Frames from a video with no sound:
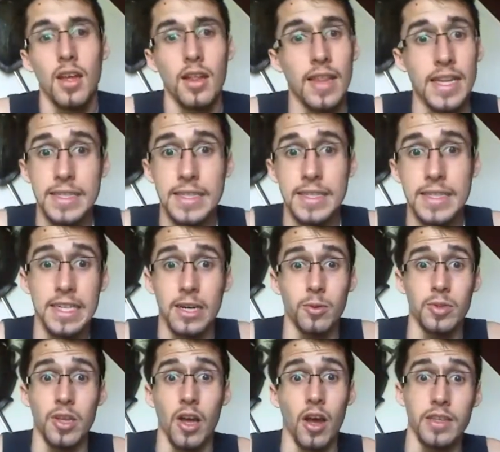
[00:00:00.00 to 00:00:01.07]
let's face it, it
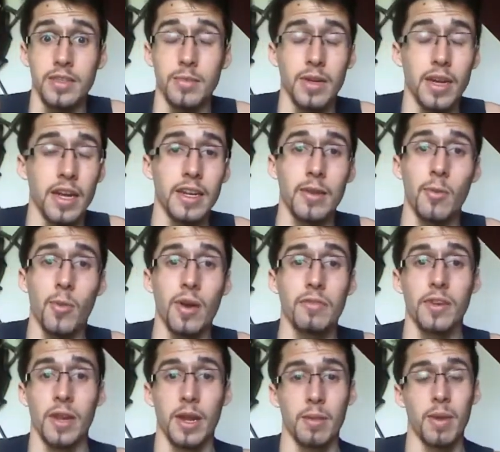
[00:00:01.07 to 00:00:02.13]
was awesome and I didn't want to
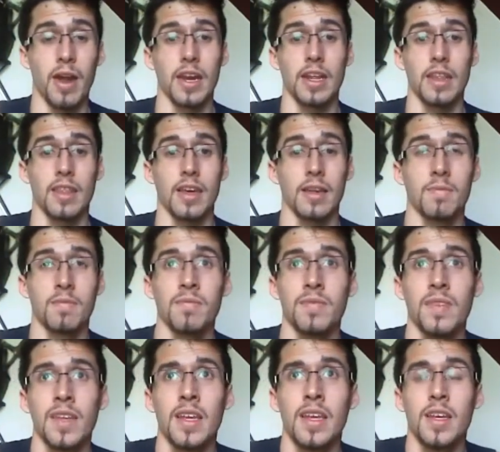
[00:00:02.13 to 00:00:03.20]
forget about anything.
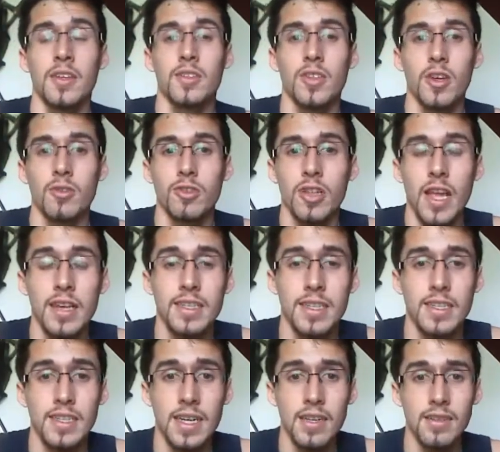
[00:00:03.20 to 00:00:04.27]
So July
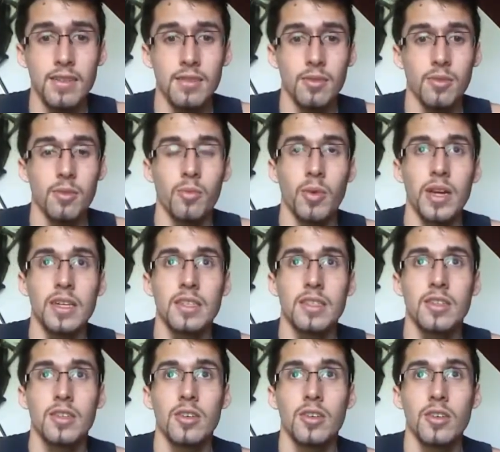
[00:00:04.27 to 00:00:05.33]
16th, we
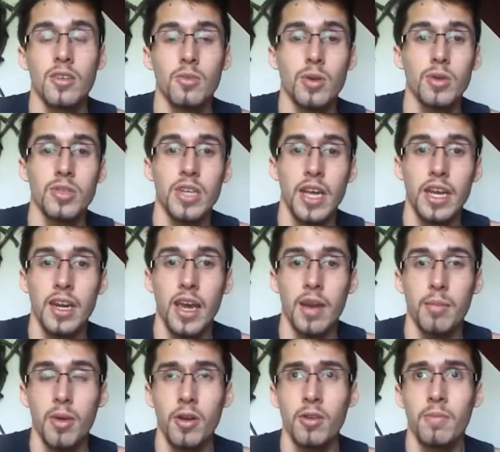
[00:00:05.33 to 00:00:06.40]
were staying in
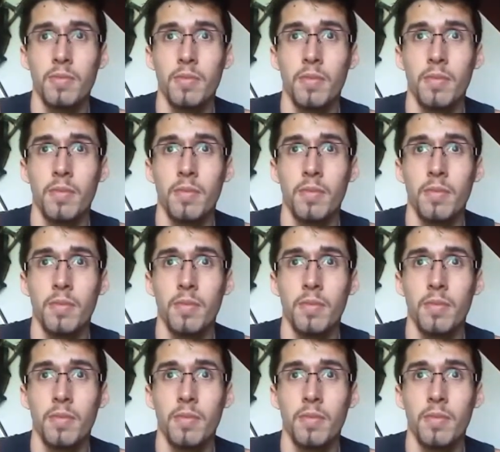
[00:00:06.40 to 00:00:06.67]
Edinburgh.